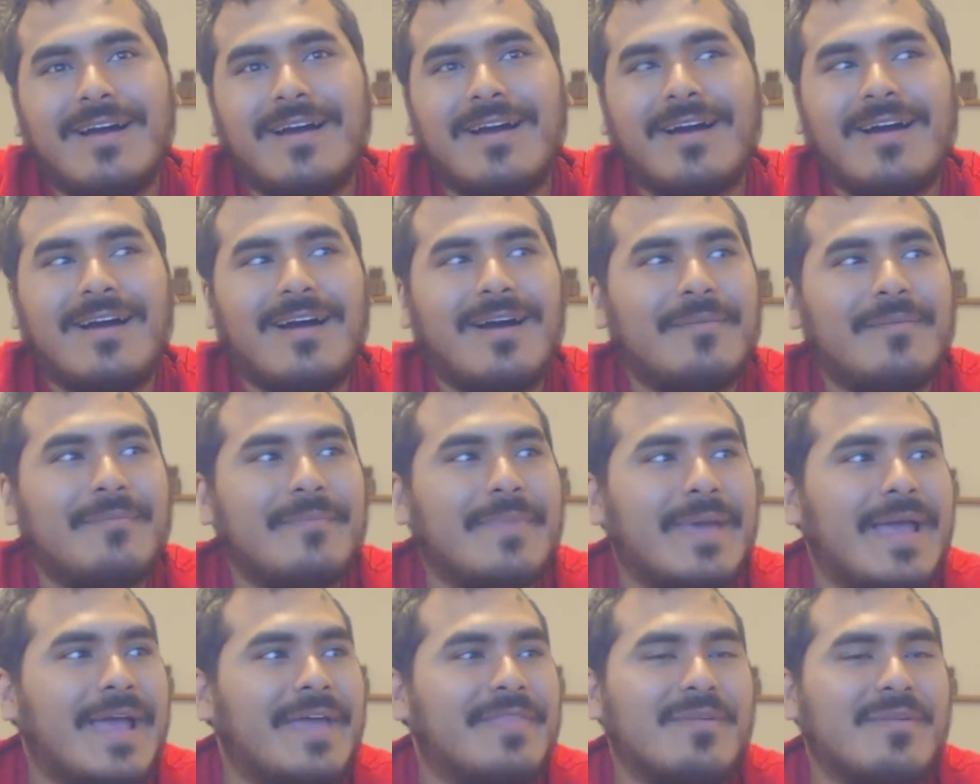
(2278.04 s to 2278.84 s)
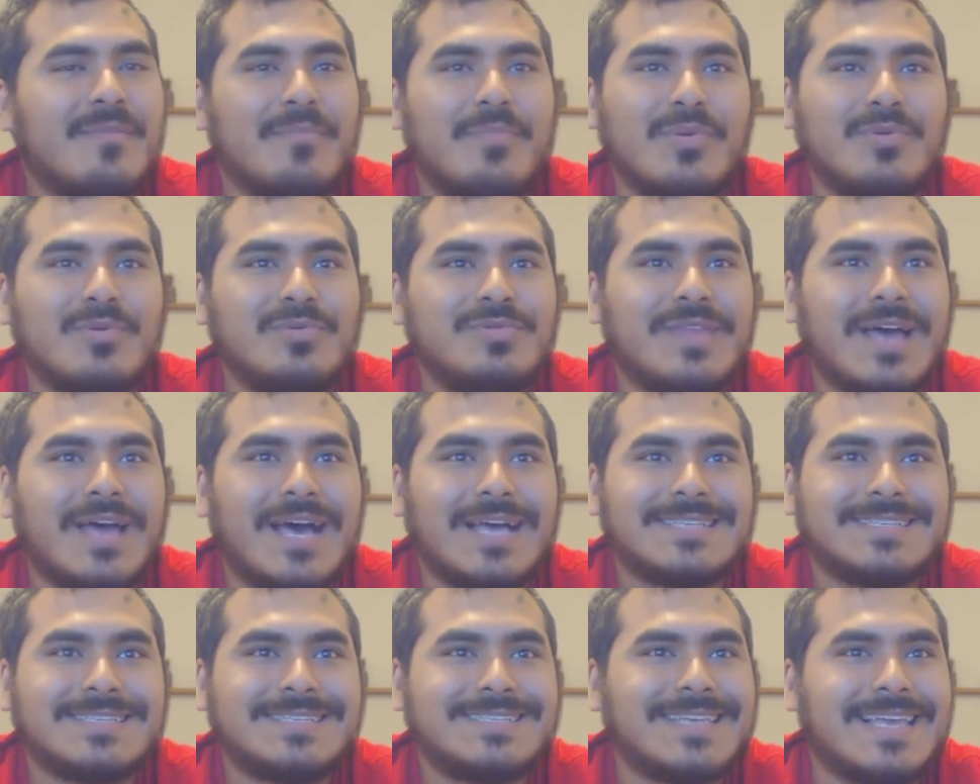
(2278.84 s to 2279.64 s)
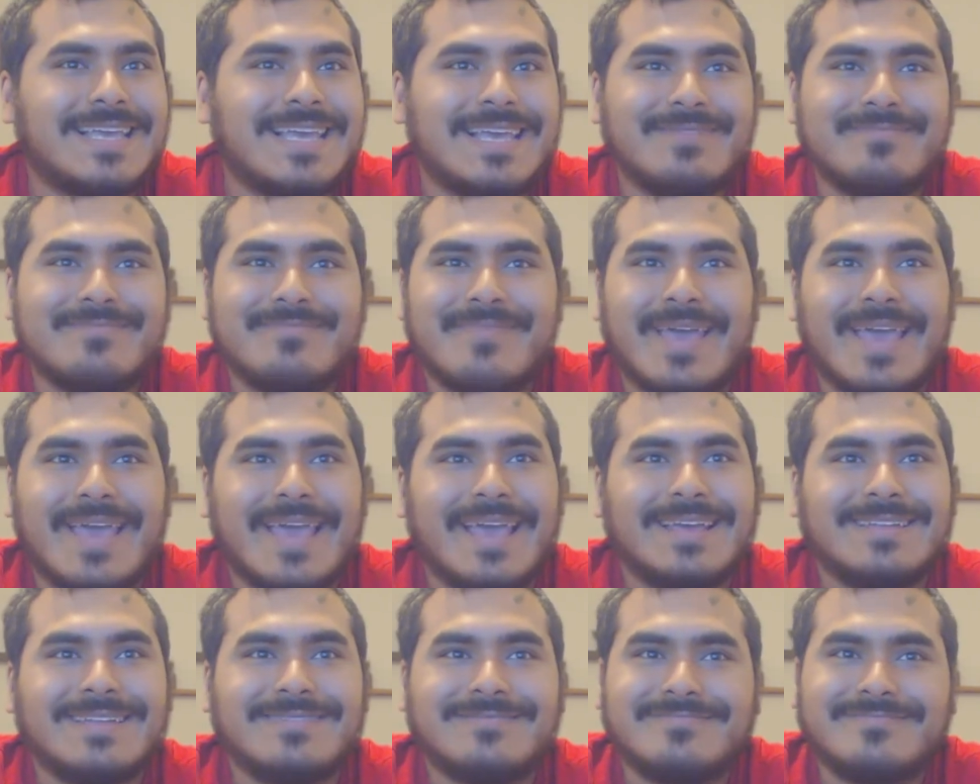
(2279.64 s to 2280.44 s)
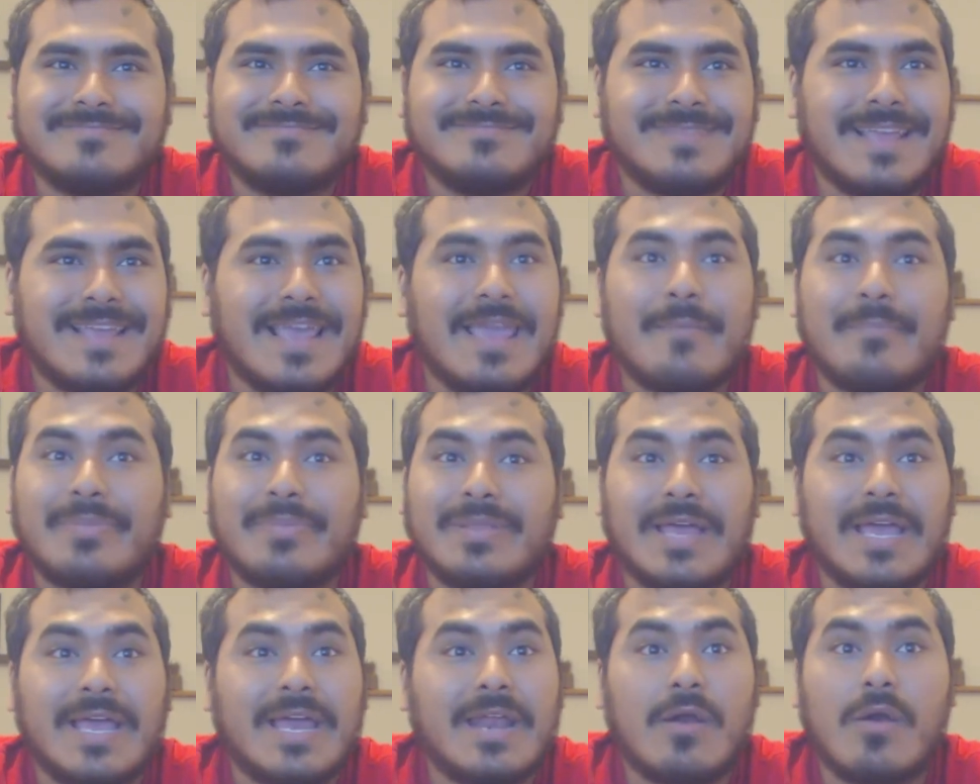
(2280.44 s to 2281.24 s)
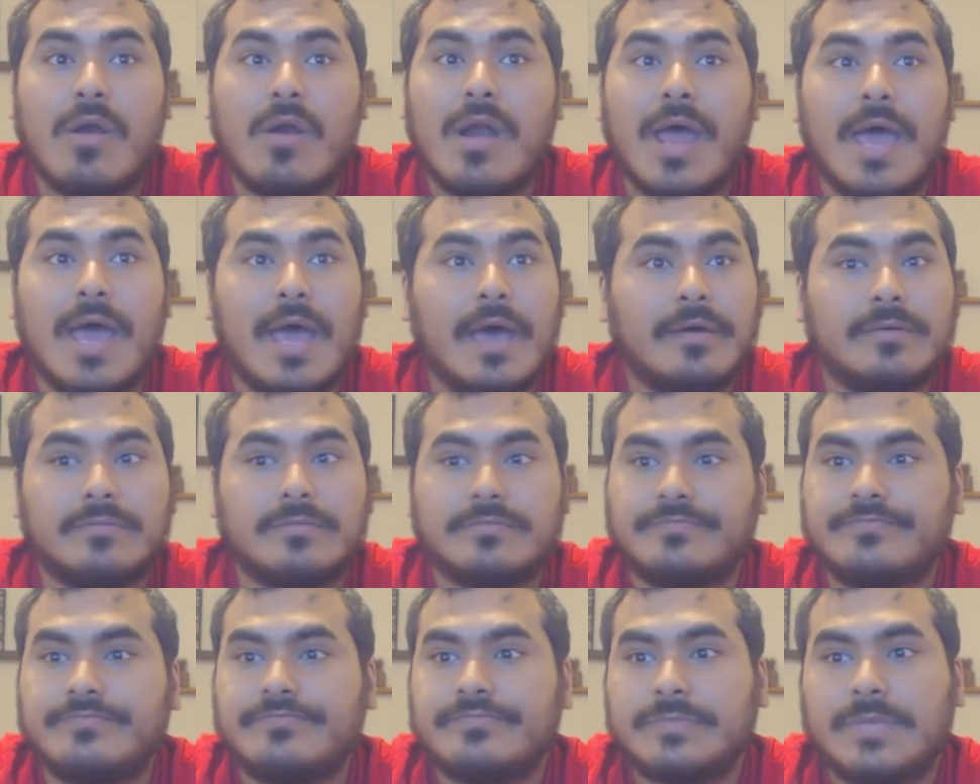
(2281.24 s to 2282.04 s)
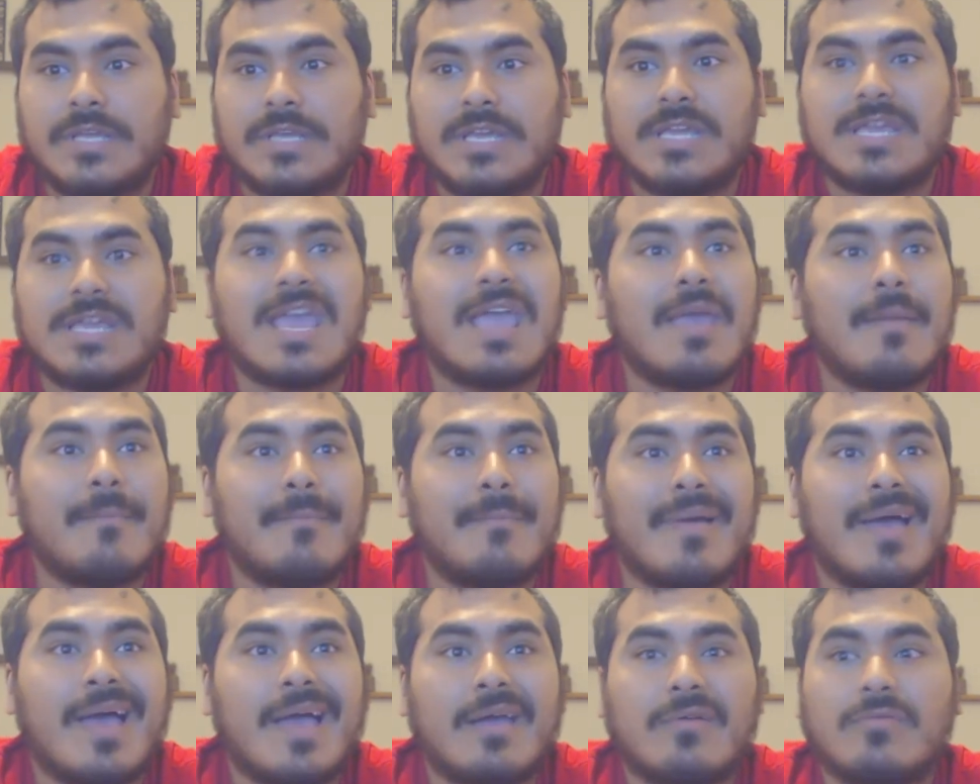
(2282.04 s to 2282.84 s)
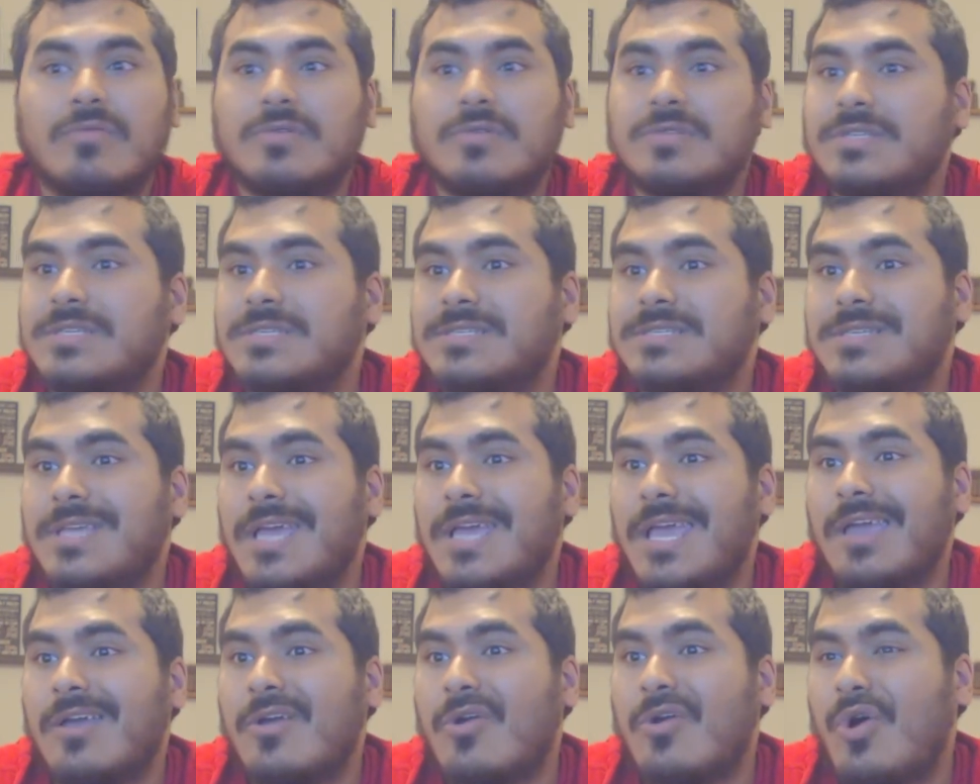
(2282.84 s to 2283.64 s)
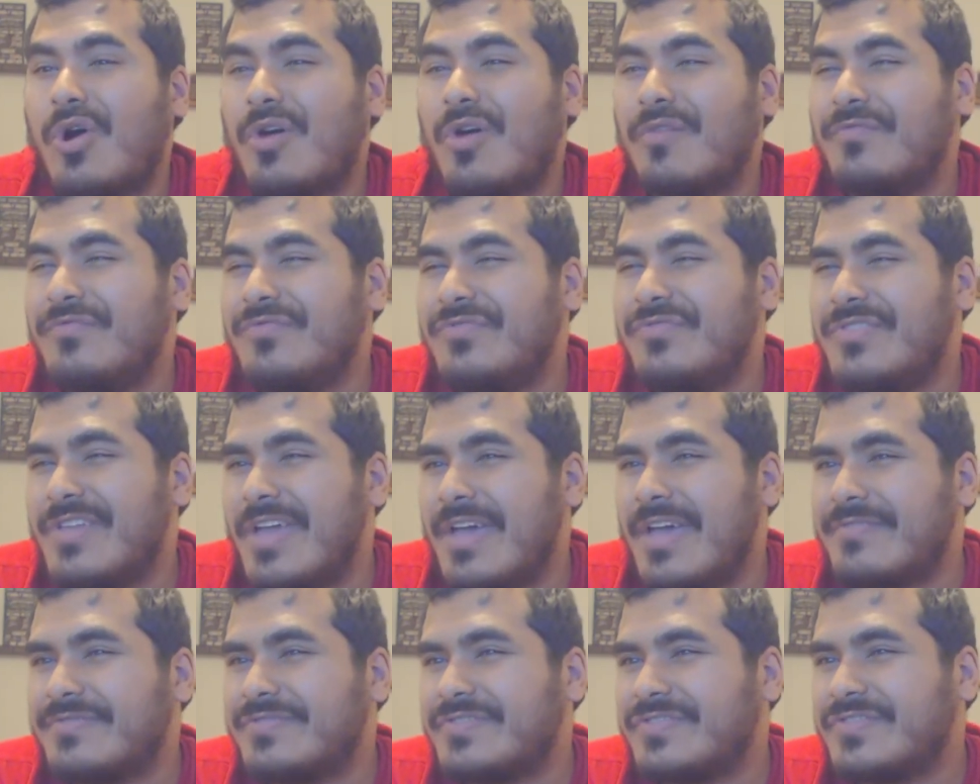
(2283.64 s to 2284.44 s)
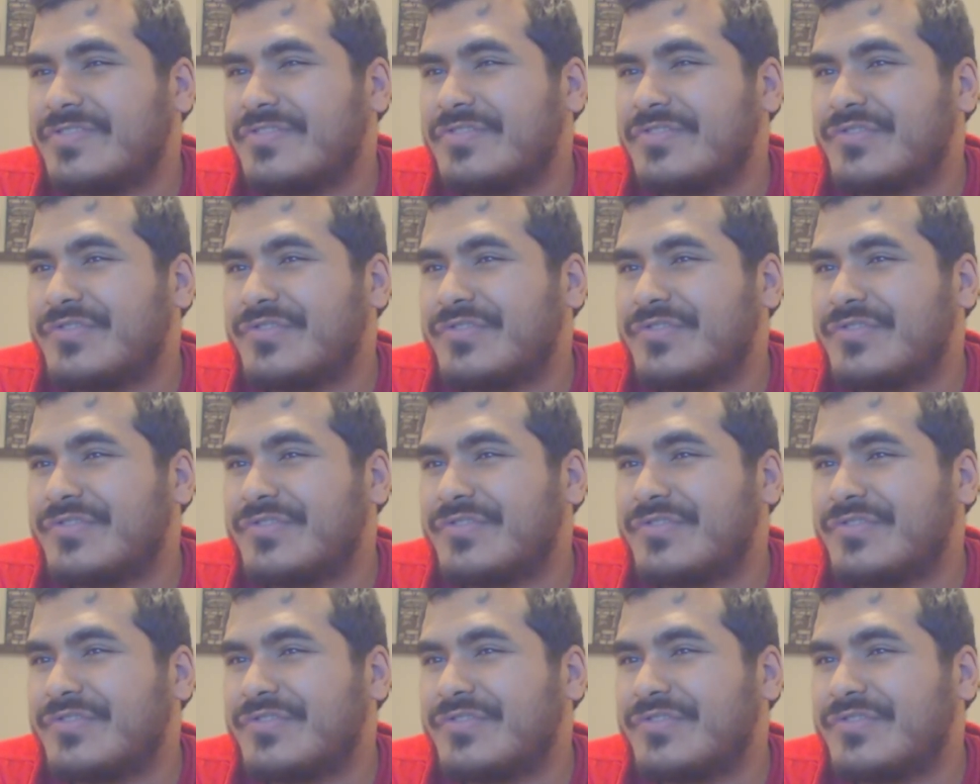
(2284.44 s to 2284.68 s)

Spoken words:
Boondock Saint, man. He ain't playing around. He came back with this game called Death